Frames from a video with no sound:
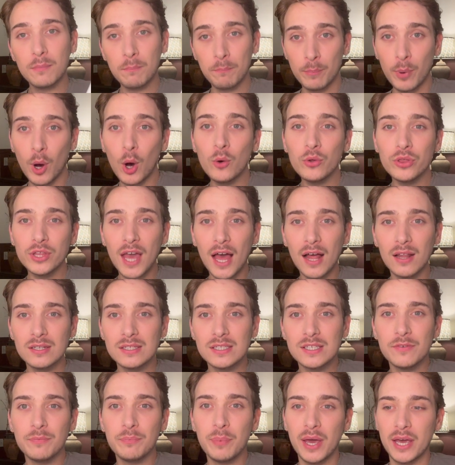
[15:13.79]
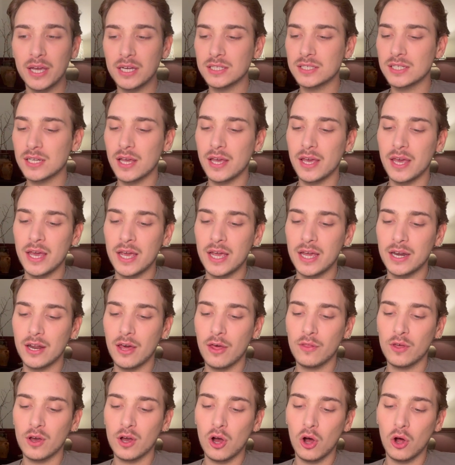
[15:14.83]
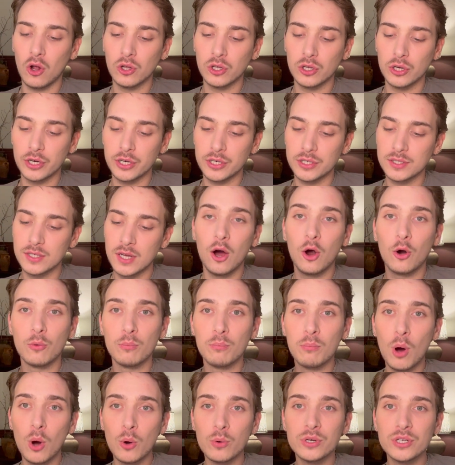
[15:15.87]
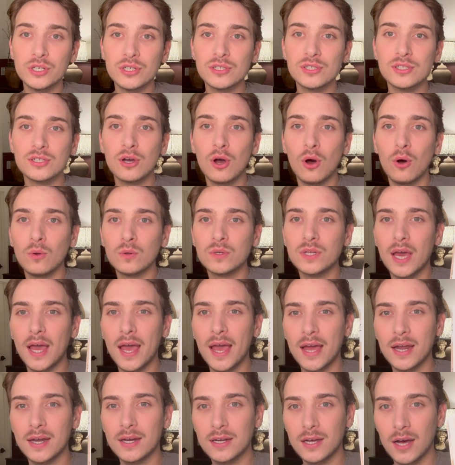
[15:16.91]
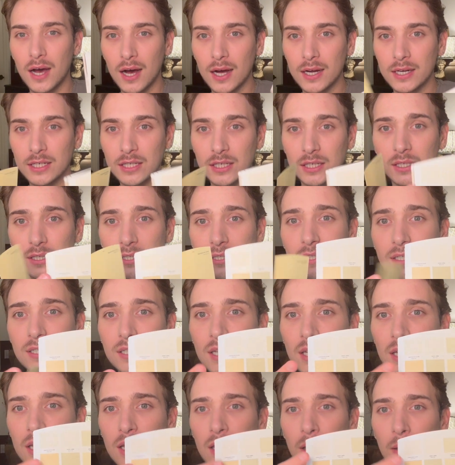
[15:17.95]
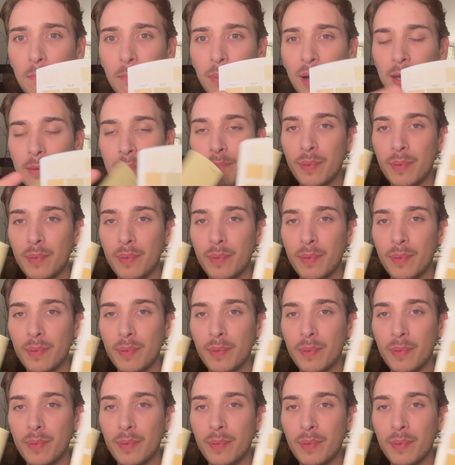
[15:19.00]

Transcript: both gallons of paint in the colors Harmonious Gold and Honey Tea by